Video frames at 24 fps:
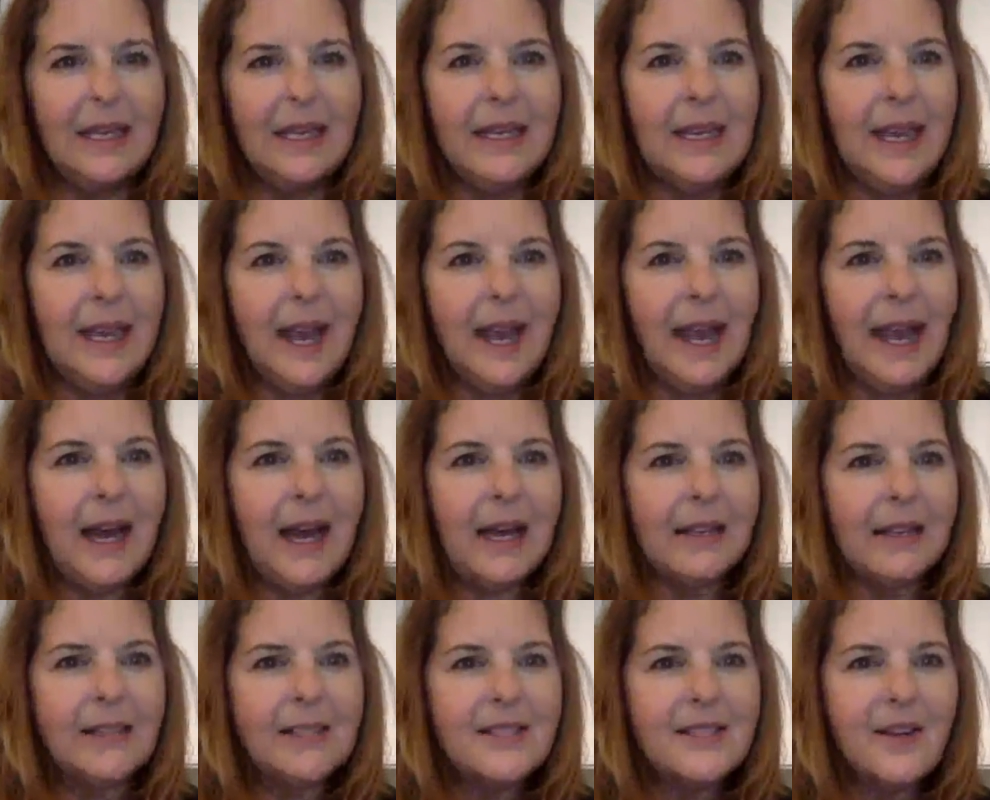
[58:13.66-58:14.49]

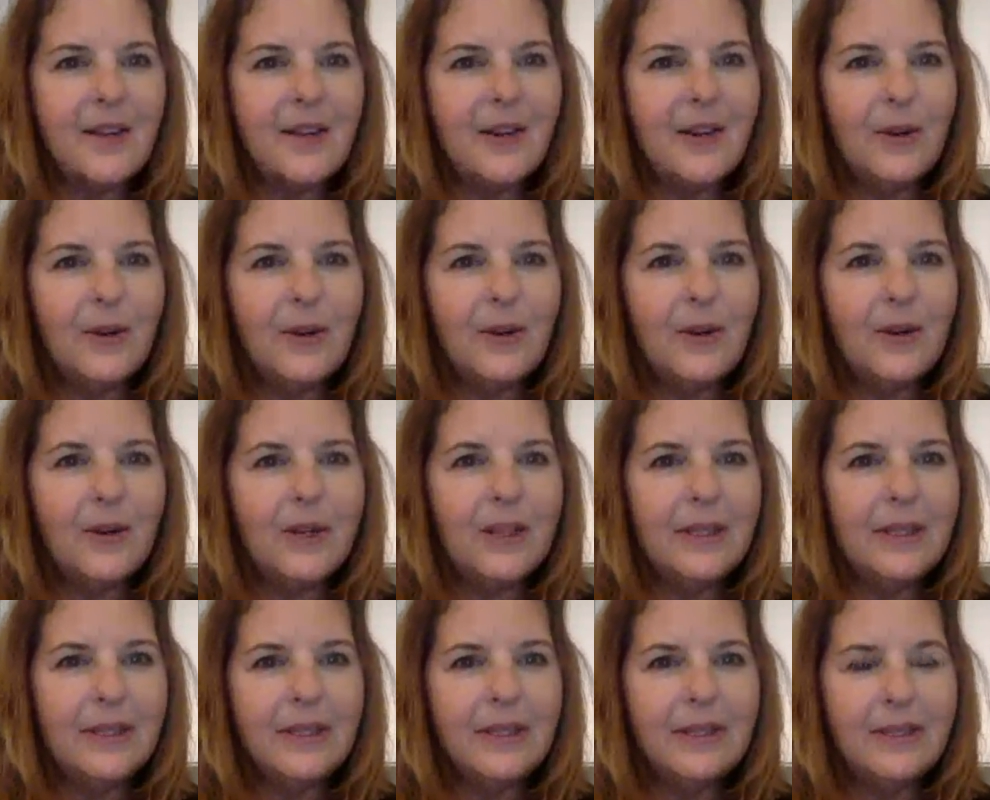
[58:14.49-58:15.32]
yeah, so
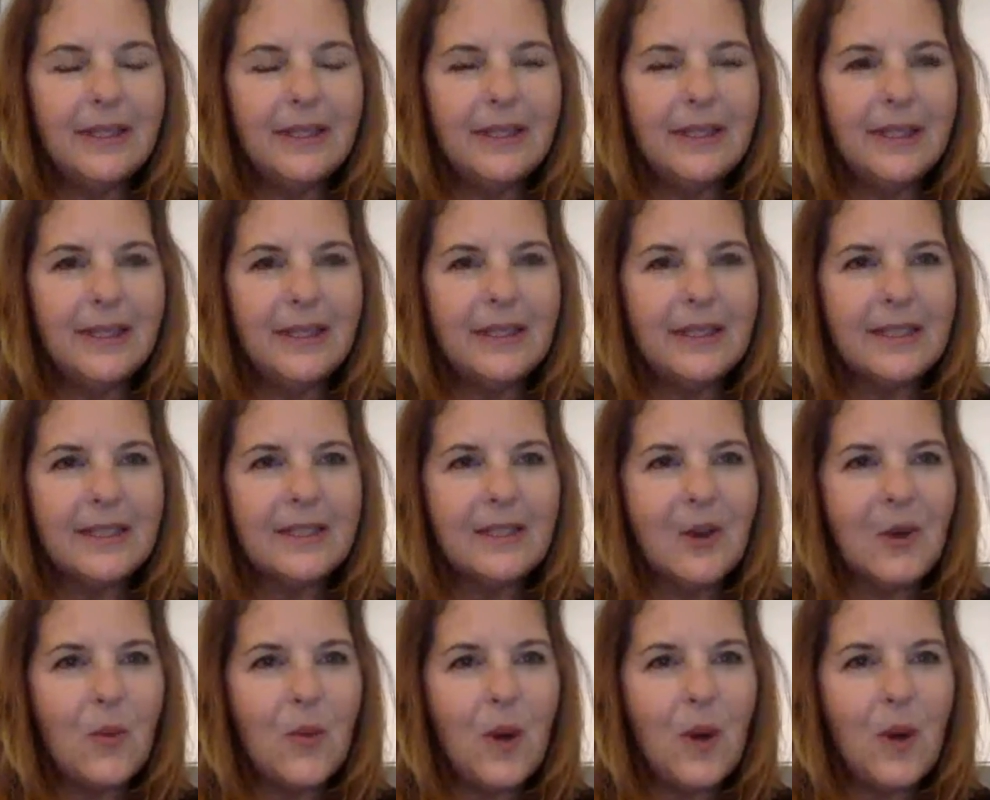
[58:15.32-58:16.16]

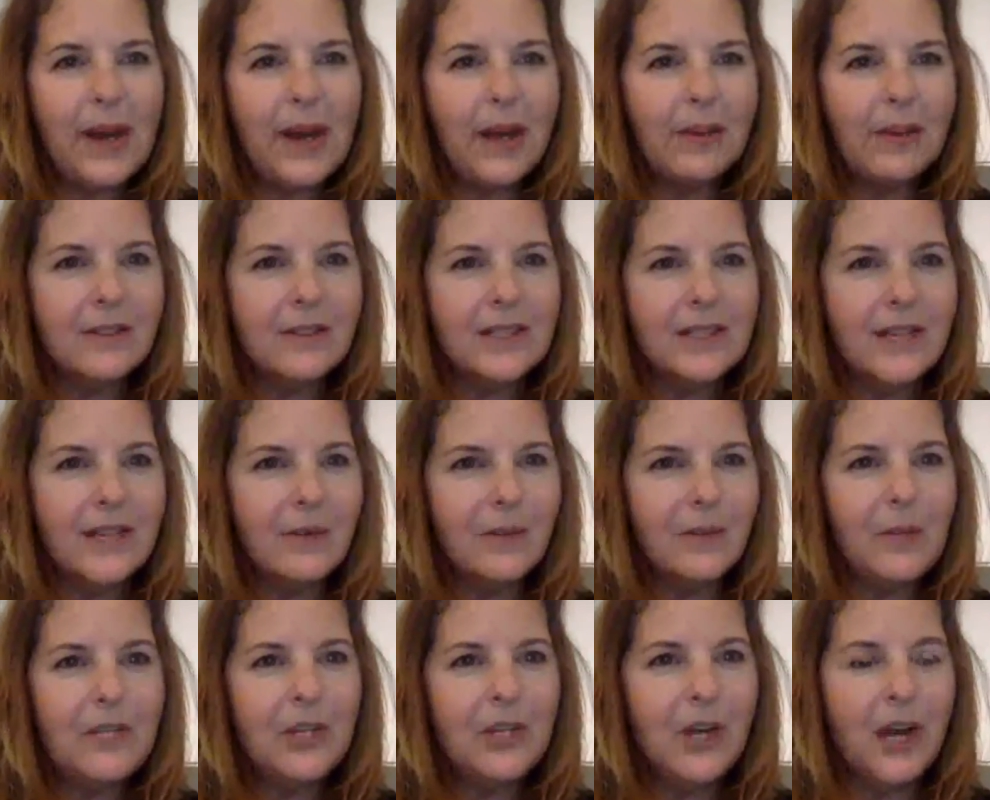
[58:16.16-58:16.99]
so what else can
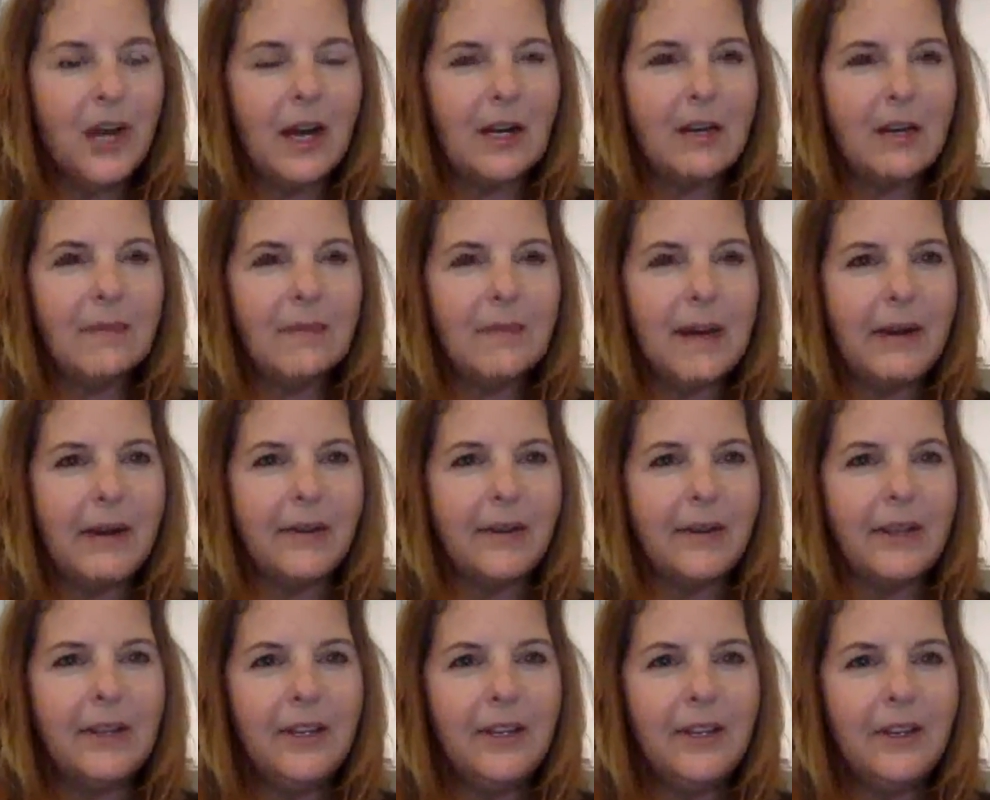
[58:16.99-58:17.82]
we talk about
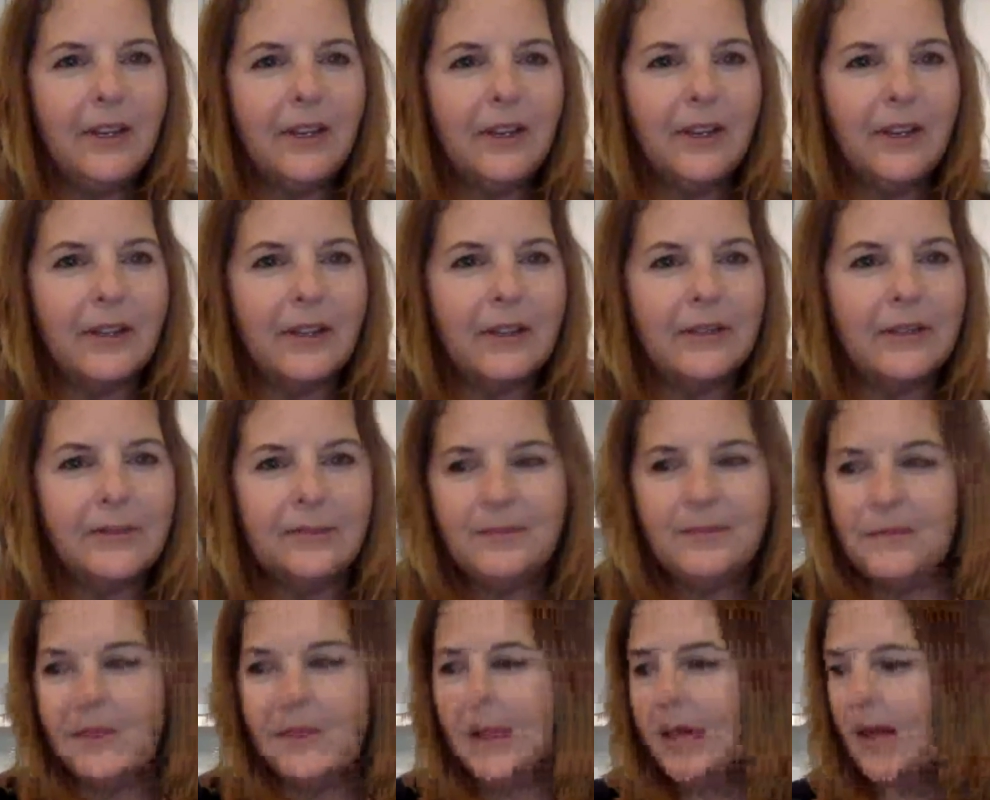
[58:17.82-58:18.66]
here?
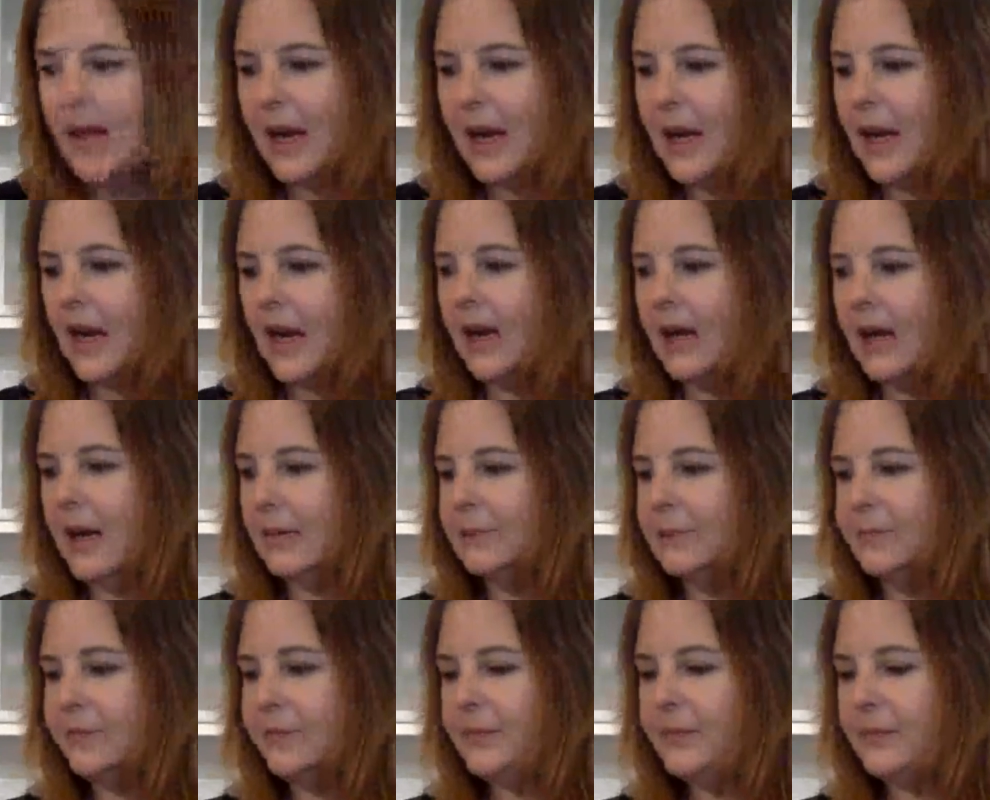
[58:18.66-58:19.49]

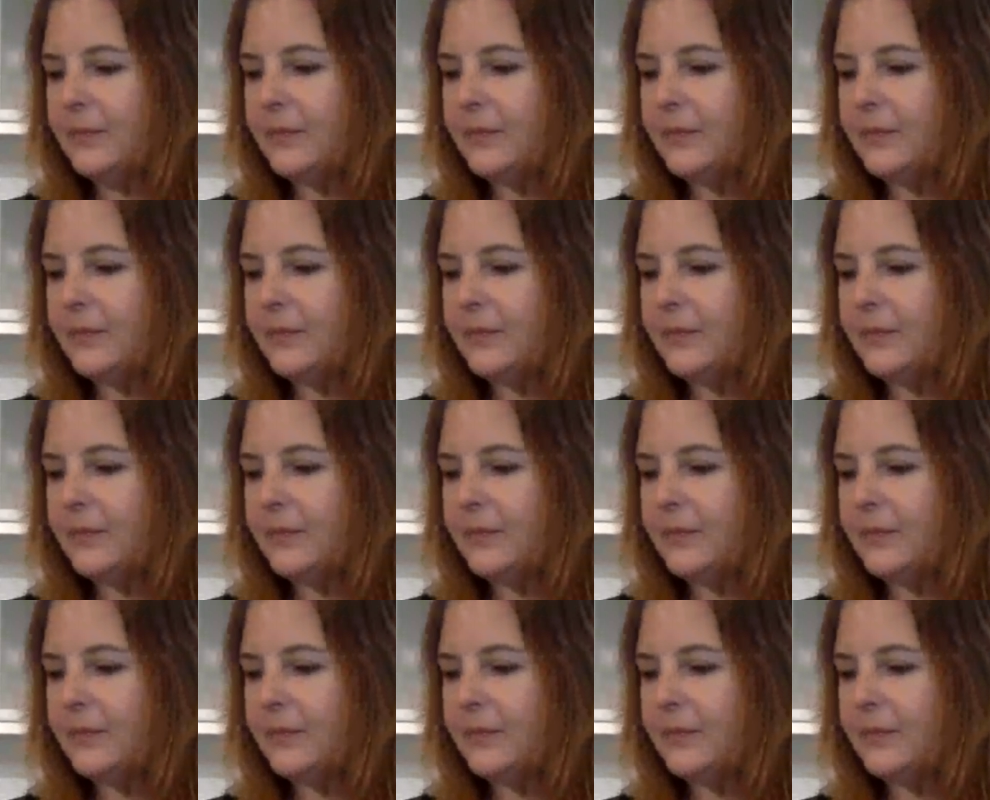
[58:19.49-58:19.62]
Um,